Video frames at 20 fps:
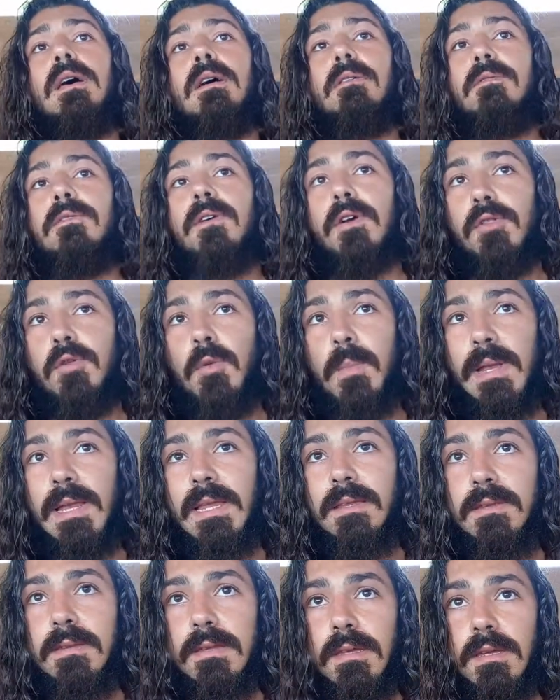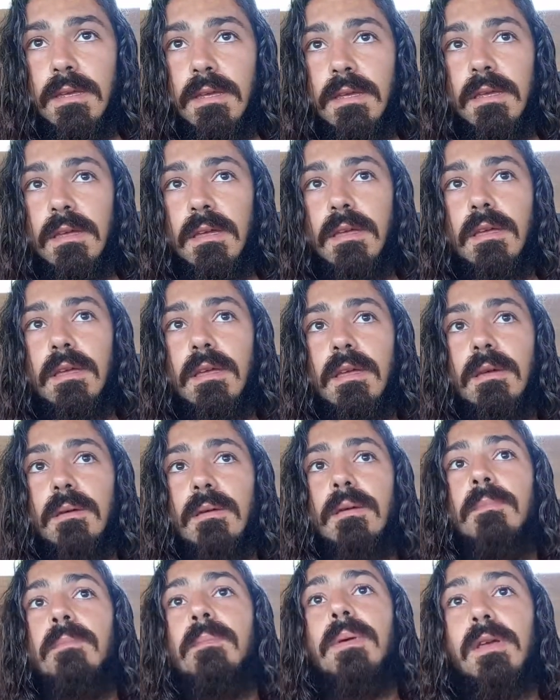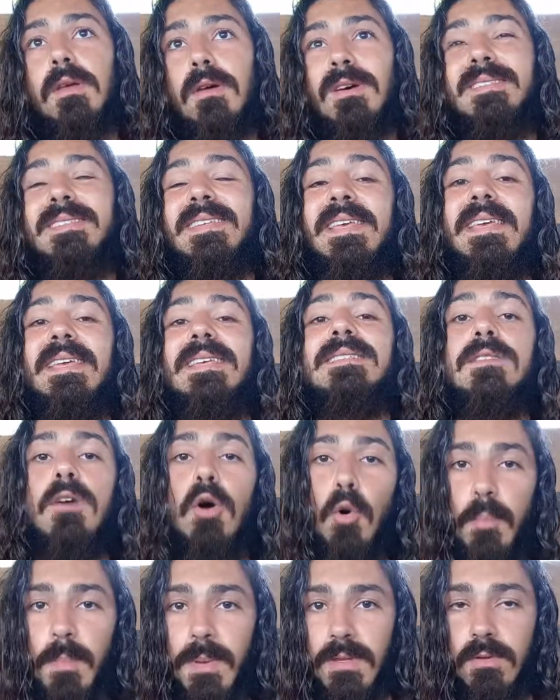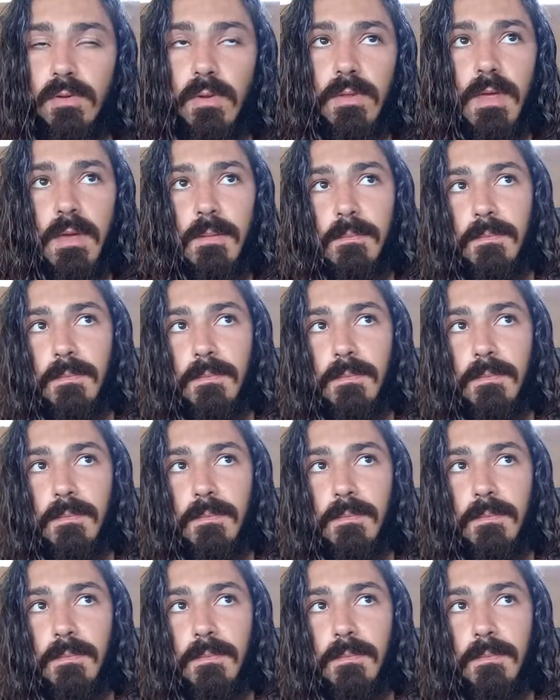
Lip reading: vulnerability, because he is open to them.